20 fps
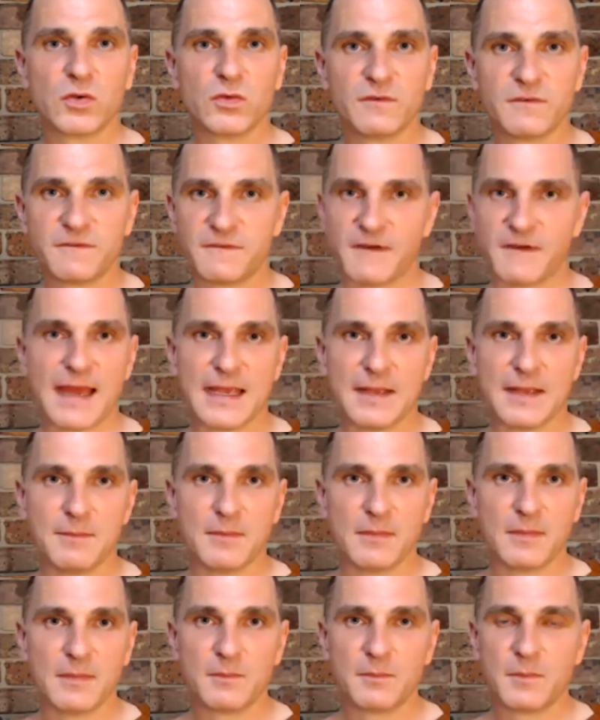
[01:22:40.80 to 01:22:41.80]

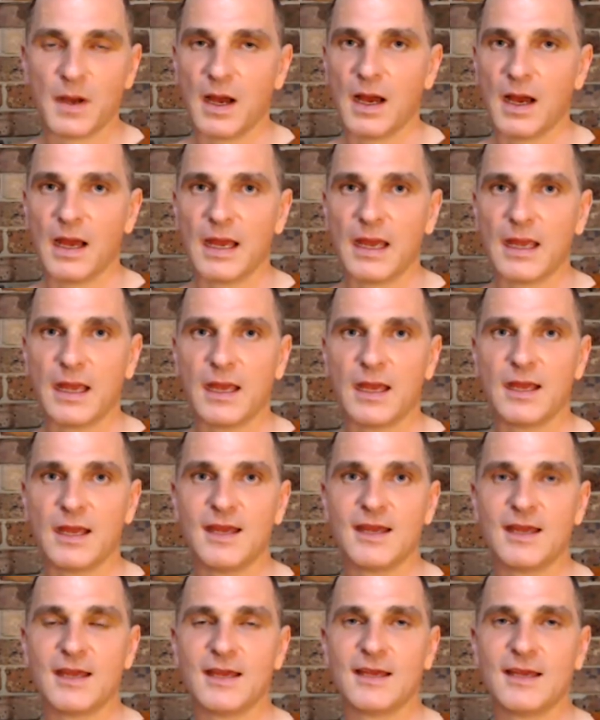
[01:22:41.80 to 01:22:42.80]
fame, by
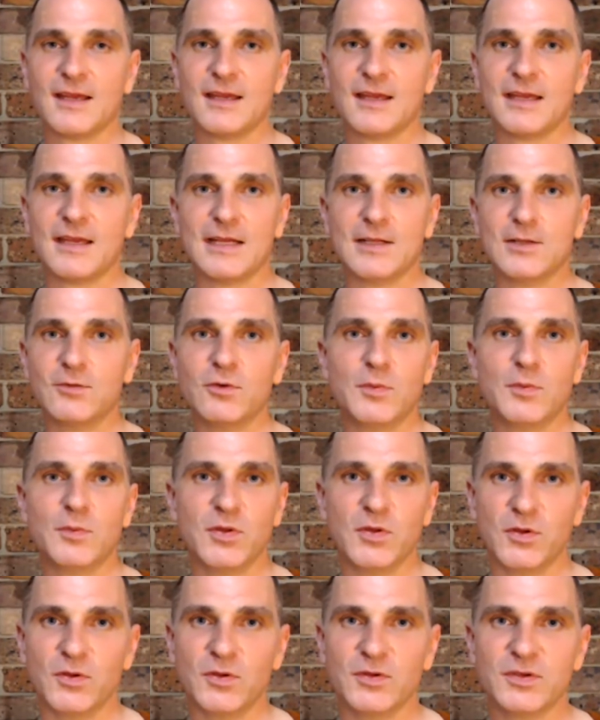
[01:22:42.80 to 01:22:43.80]
ill
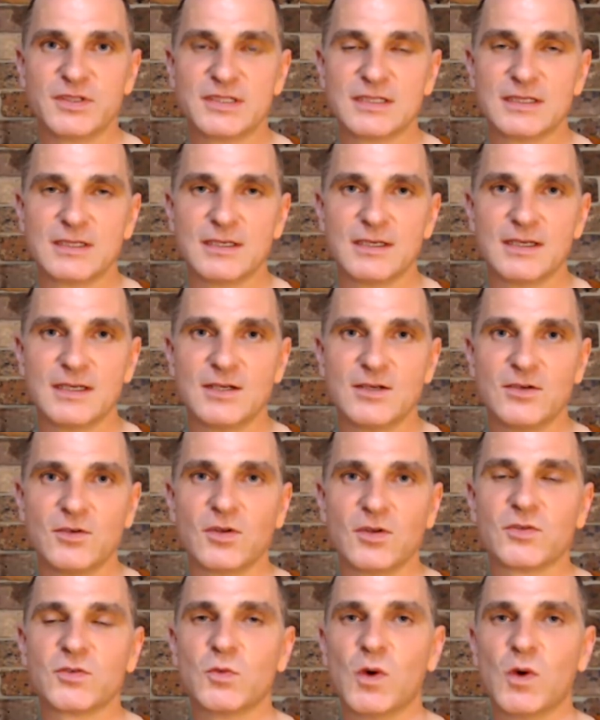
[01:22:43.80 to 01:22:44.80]
repute,
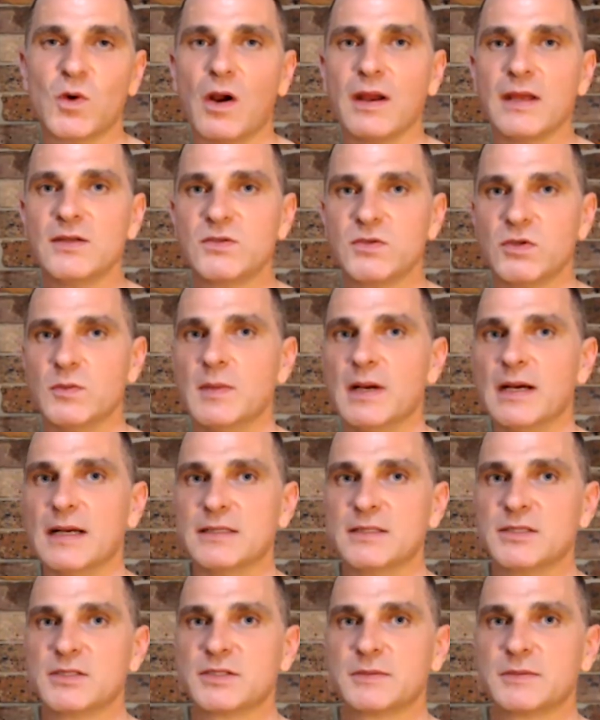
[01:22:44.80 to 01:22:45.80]
not to worry too
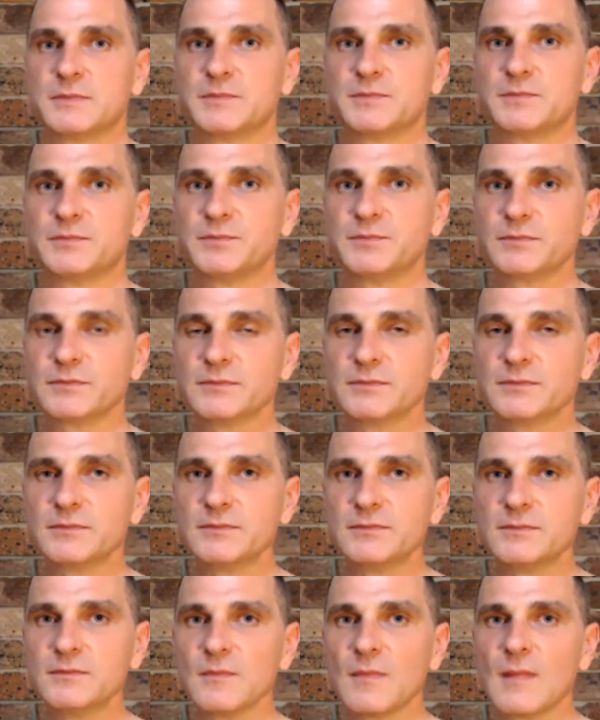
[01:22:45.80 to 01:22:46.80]
much.
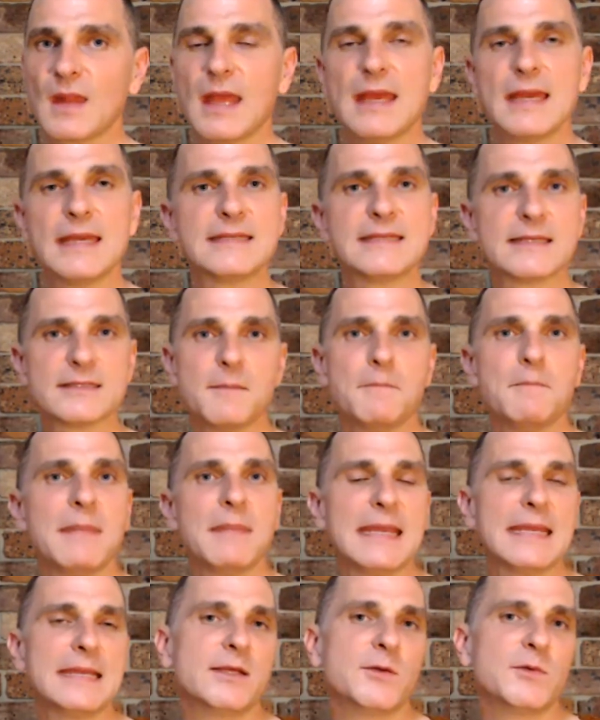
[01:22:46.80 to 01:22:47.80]
It doesn't
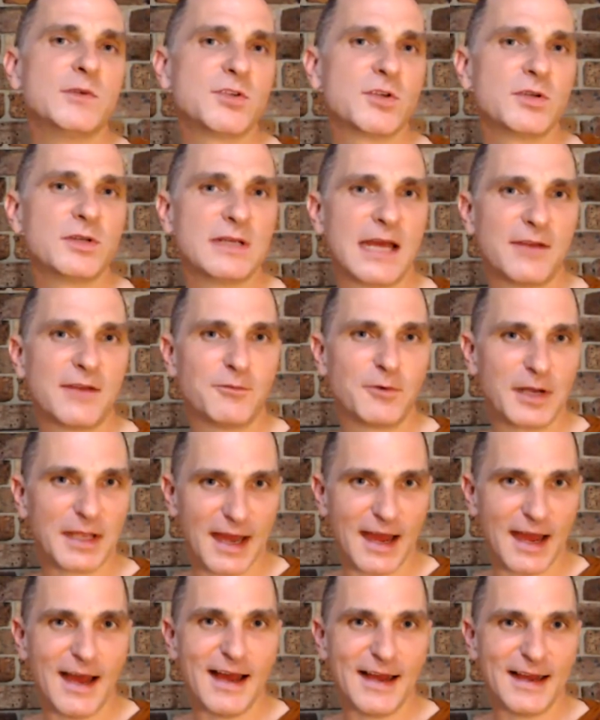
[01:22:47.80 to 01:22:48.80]
mean that we shouldn't have
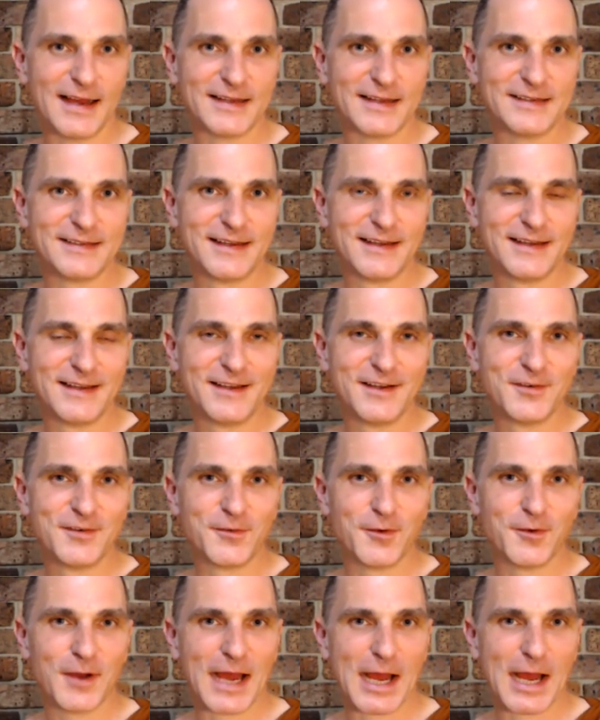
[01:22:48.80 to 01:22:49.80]
regard
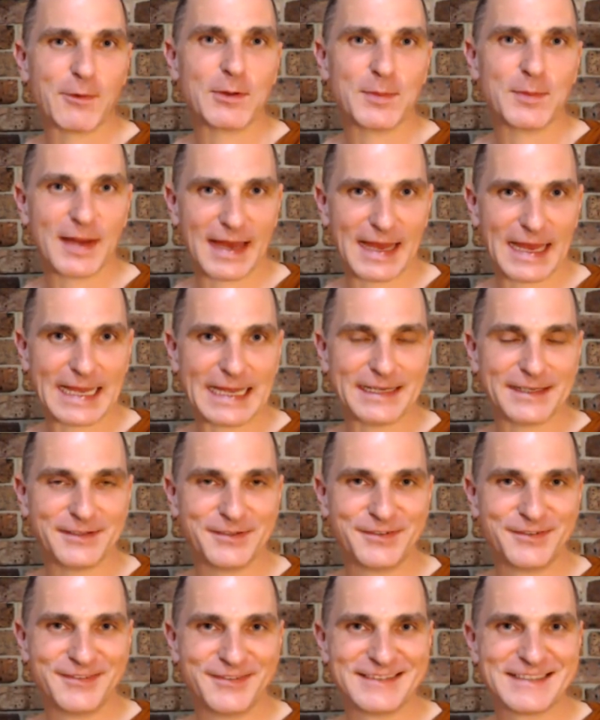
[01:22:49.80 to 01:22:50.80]
for how we
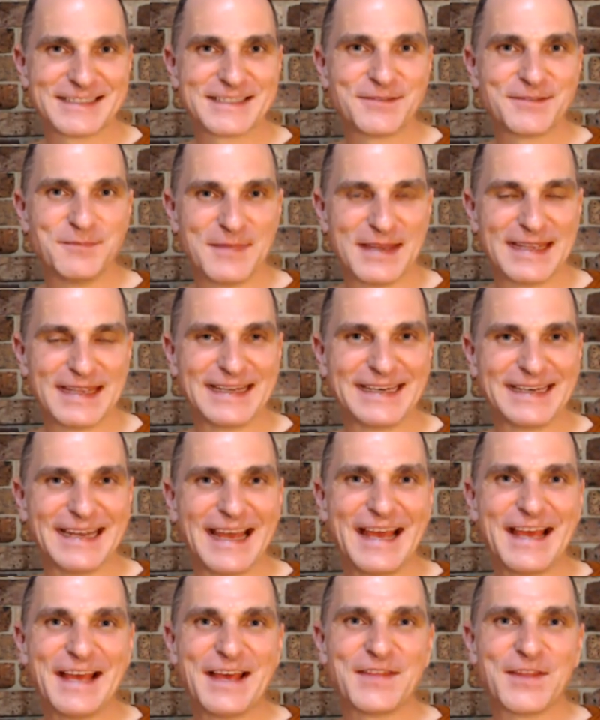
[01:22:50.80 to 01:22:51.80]
behave. It doesn't mean
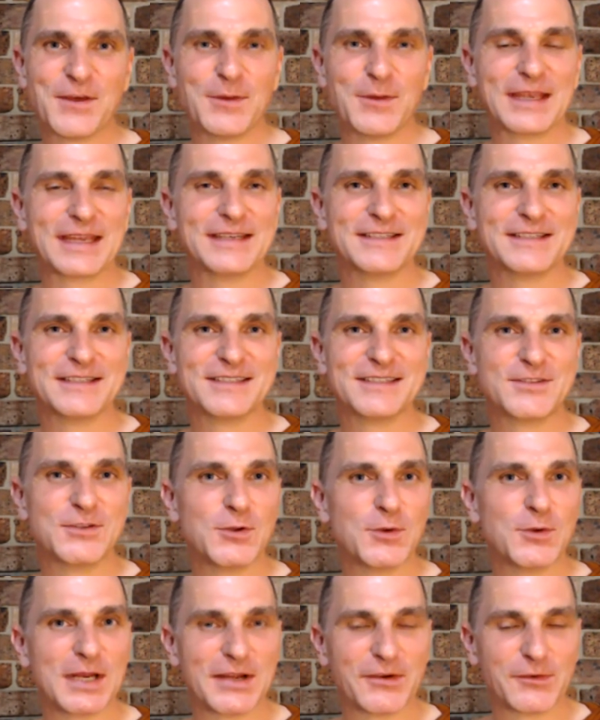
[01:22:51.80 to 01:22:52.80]
that we can just
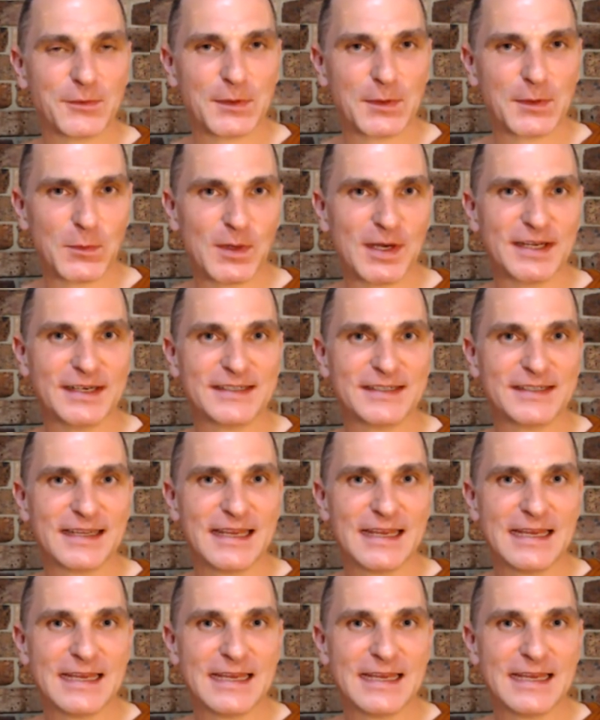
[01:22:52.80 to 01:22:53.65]
do whatever we want.